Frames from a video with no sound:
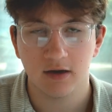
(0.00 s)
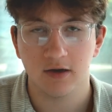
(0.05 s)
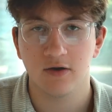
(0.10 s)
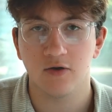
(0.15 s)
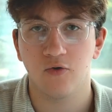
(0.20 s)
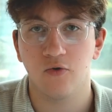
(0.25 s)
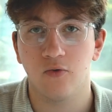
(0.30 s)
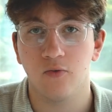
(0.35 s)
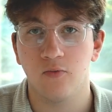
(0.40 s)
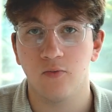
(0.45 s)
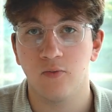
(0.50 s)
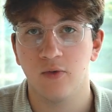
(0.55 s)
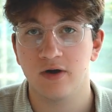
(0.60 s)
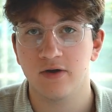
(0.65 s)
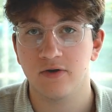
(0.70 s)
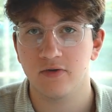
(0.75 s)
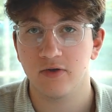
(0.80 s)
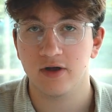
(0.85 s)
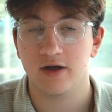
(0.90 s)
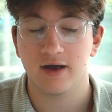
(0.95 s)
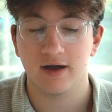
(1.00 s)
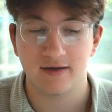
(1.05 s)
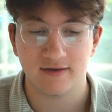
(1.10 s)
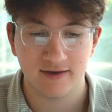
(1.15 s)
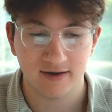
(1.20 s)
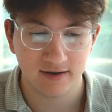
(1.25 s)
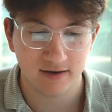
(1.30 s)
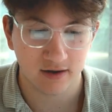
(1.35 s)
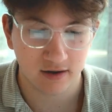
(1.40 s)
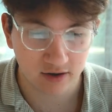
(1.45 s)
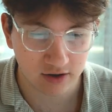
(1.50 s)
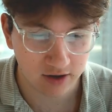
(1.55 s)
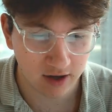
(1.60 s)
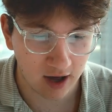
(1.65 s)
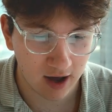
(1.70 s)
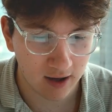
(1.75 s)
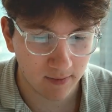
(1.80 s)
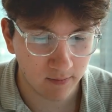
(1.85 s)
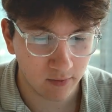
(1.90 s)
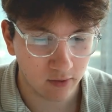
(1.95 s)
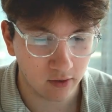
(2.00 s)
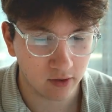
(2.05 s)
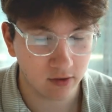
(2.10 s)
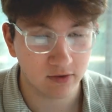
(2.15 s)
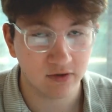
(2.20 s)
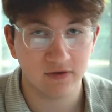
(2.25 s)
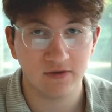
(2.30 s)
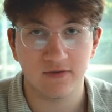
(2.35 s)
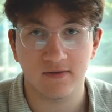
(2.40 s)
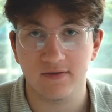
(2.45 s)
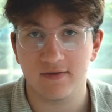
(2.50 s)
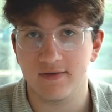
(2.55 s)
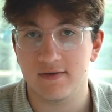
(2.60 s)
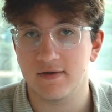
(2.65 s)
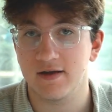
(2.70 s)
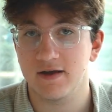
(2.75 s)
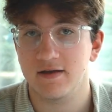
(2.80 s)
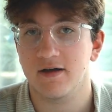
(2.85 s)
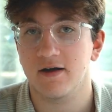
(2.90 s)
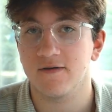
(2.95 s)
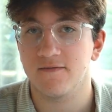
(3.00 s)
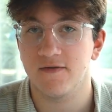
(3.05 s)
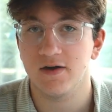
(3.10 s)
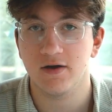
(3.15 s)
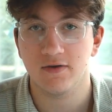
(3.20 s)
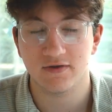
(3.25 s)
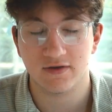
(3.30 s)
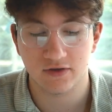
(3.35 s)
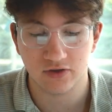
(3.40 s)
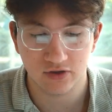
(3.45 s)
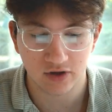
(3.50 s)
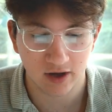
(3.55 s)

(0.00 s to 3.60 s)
when you're looking at TikTok shop or just TikTok videos in